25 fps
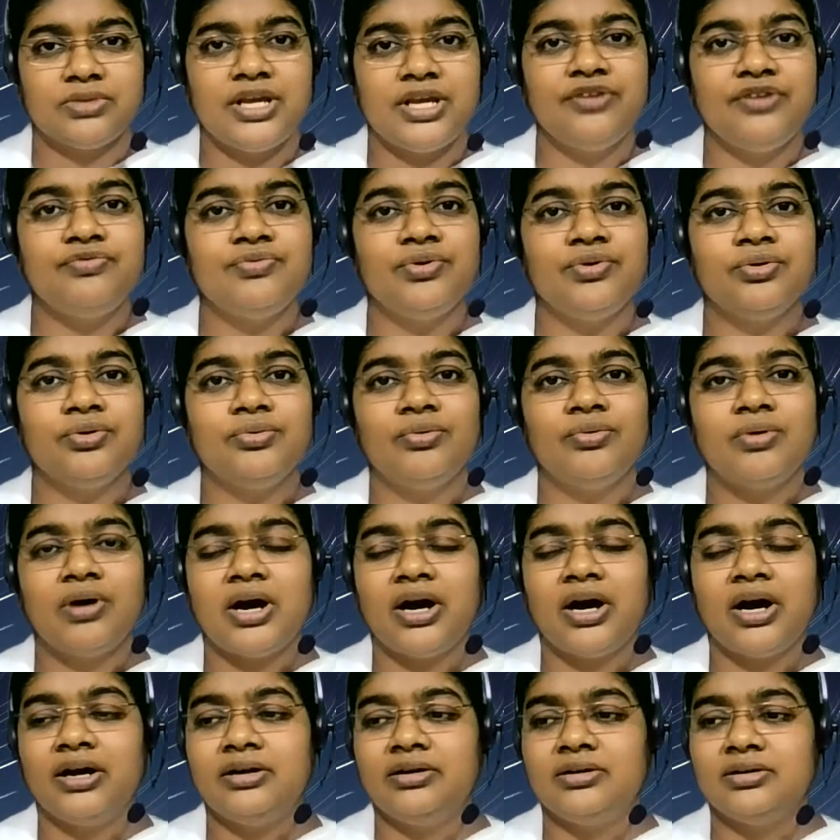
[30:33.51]
if you
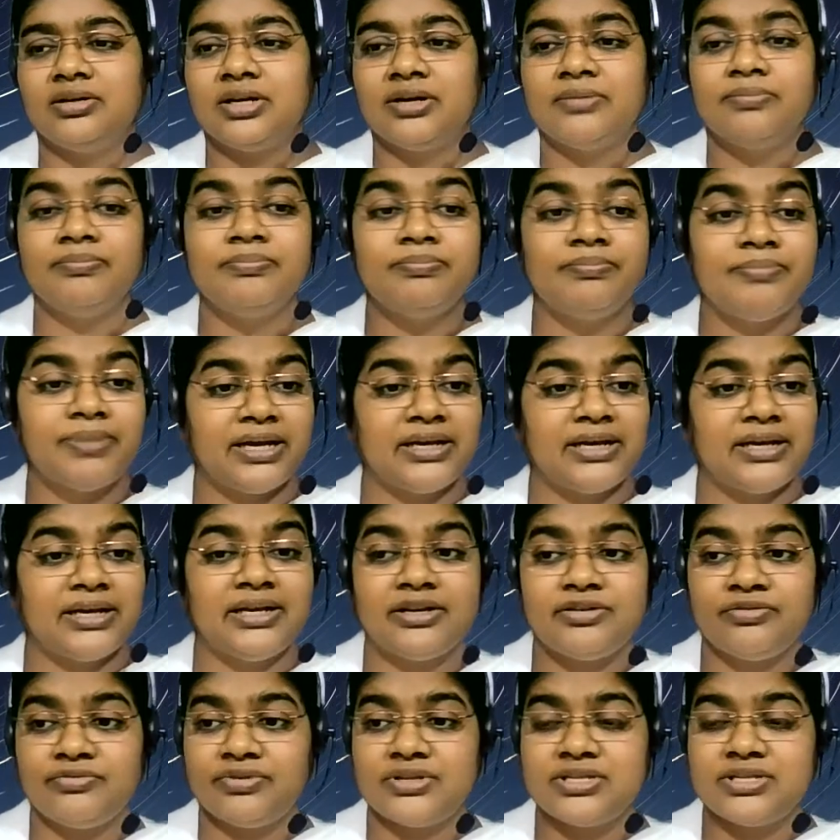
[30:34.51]
are
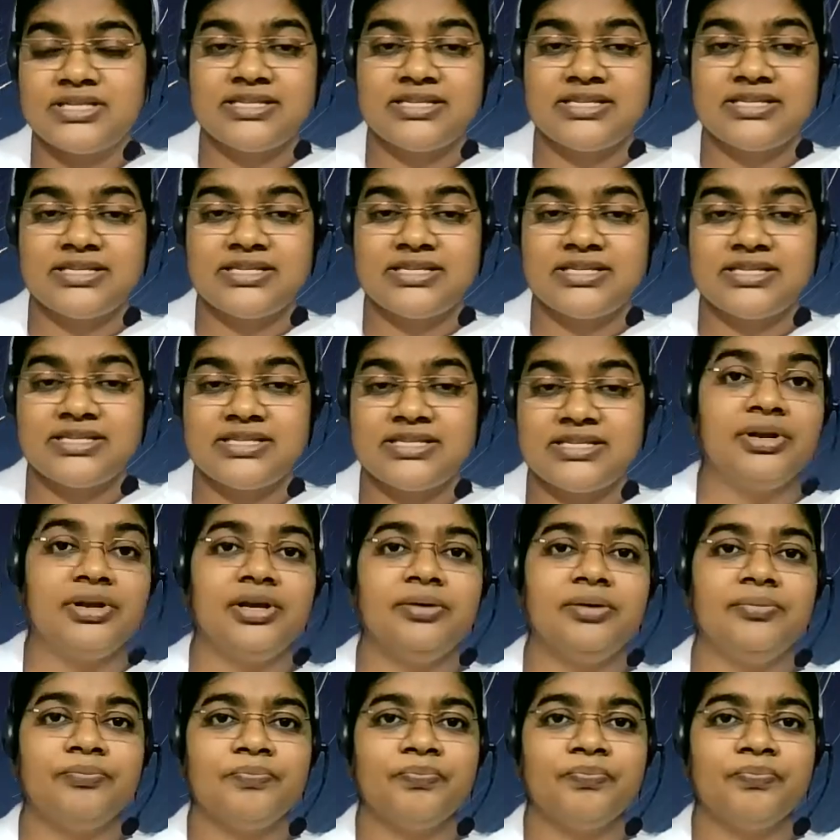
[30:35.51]
companion with somebody,